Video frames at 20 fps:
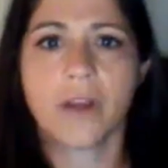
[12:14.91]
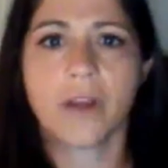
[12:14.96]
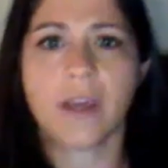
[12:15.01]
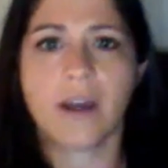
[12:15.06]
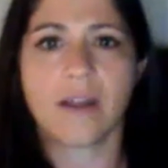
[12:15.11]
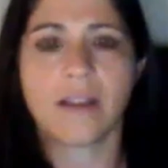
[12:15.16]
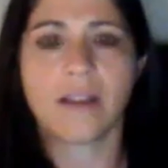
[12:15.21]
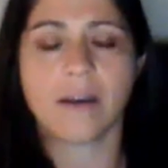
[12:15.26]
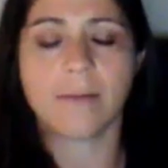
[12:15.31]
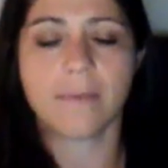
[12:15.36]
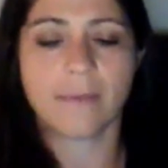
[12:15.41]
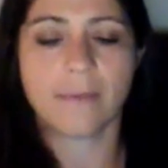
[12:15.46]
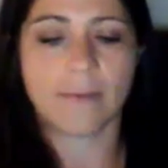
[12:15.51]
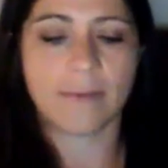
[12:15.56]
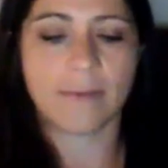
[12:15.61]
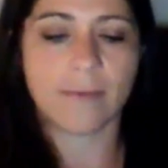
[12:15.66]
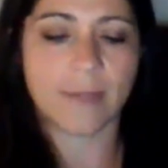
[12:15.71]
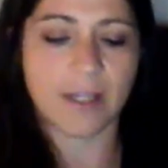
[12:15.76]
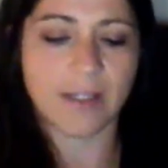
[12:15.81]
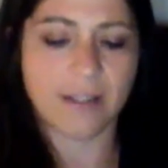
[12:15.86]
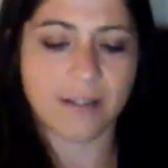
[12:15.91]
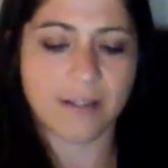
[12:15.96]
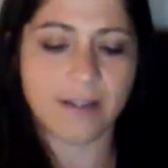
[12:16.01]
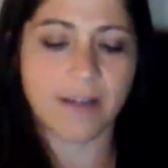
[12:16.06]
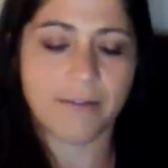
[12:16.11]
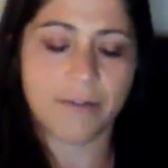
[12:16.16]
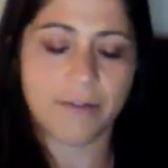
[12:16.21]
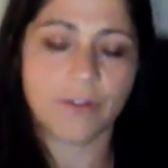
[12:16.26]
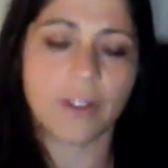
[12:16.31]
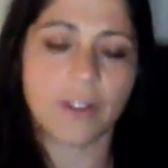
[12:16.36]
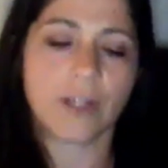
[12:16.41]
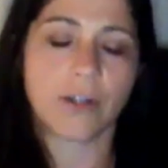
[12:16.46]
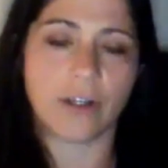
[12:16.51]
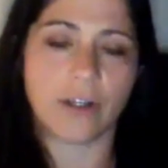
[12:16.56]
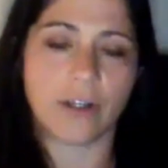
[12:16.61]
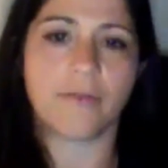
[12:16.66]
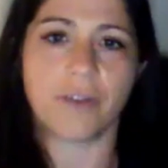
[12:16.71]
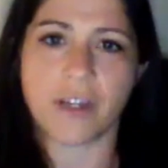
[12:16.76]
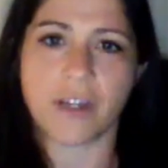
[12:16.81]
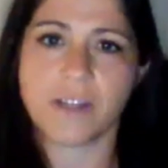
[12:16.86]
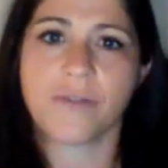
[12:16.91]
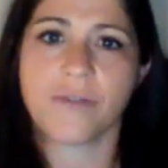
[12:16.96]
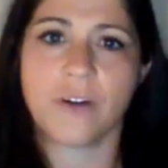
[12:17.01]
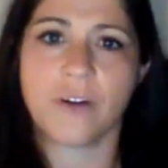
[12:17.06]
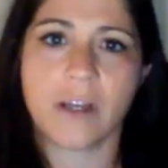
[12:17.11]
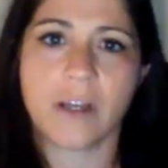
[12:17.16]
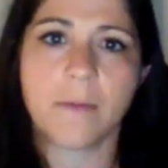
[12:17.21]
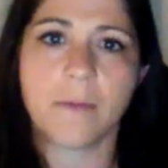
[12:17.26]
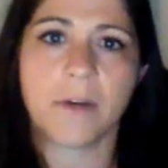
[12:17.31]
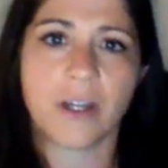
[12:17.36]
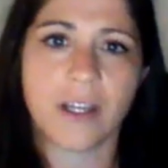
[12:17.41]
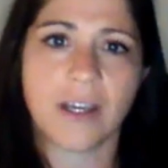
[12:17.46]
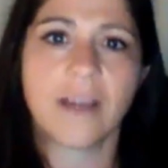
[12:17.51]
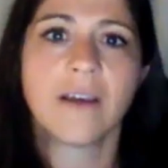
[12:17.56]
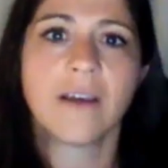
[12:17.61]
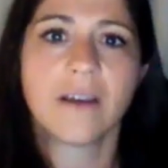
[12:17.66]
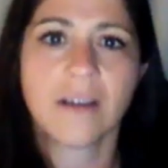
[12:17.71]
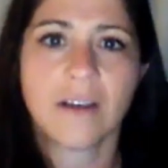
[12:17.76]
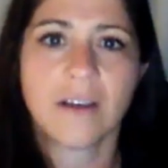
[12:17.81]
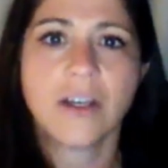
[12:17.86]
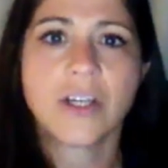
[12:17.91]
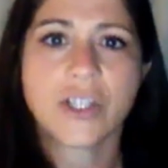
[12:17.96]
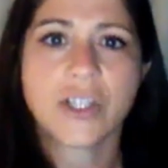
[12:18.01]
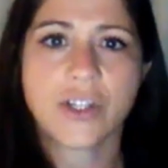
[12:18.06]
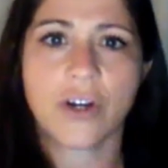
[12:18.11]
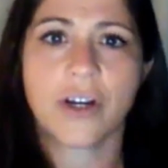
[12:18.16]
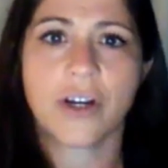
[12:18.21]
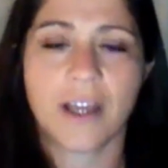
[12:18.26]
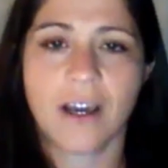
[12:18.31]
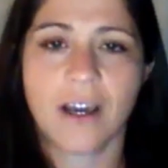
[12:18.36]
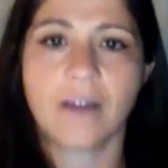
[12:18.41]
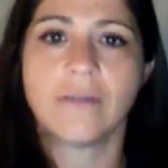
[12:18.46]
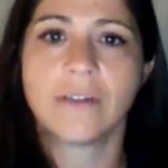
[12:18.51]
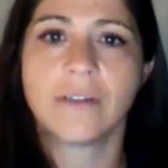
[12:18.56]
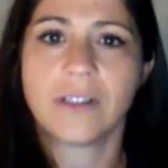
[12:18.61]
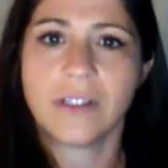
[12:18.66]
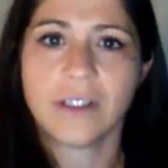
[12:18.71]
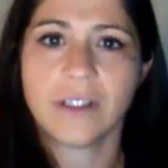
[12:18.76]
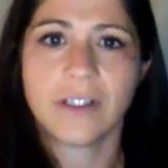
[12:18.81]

Yeah, that's definitely good advice for anybody starting out.